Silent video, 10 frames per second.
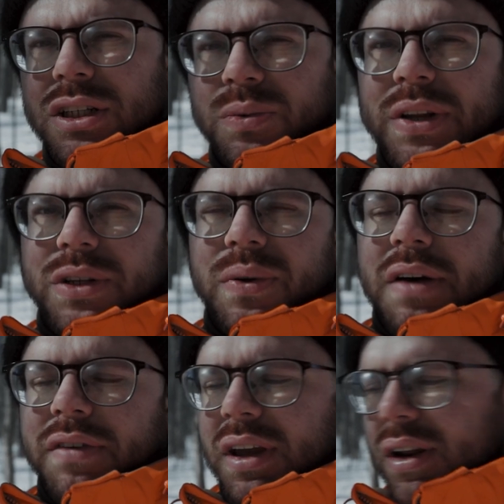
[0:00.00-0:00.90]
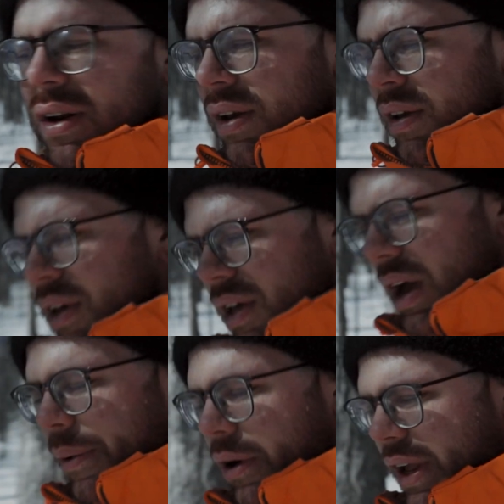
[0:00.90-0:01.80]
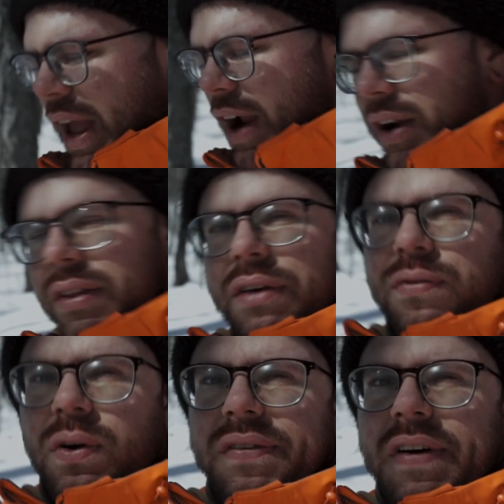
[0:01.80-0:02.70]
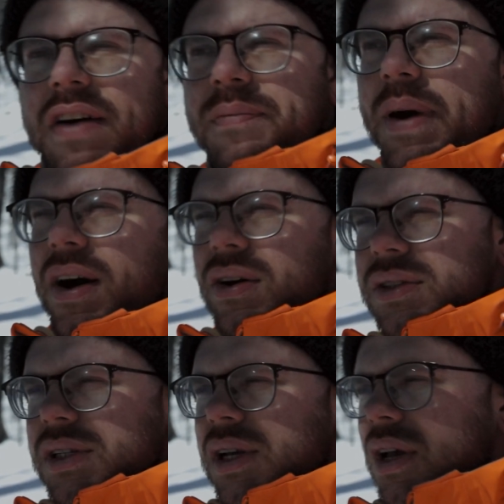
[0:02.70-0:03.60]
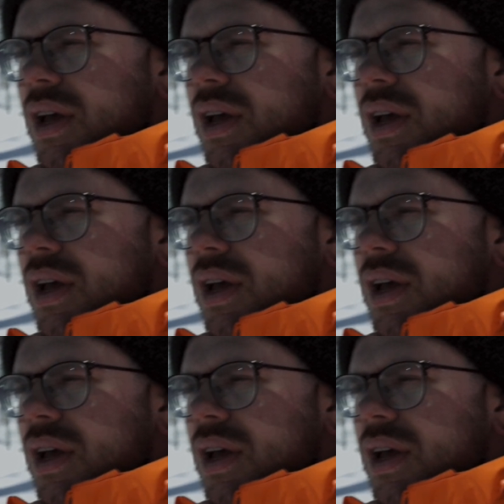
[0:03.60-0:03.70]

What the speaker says: just way too heavy, and I'm already carrying like 45 pounds.